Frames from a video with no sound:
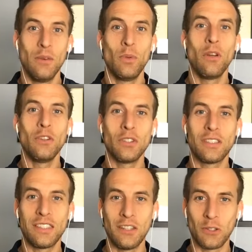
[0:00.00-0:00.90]
We don't usually
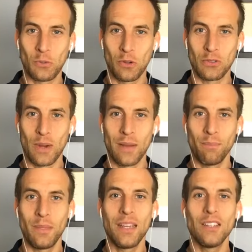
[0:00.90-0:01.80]
see those words, right?
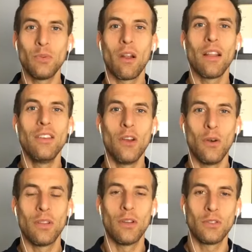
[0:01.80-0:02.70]
Because we already
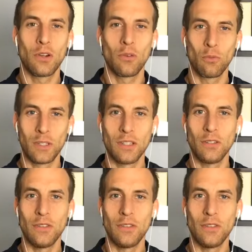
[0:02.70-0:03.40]
know that those are real,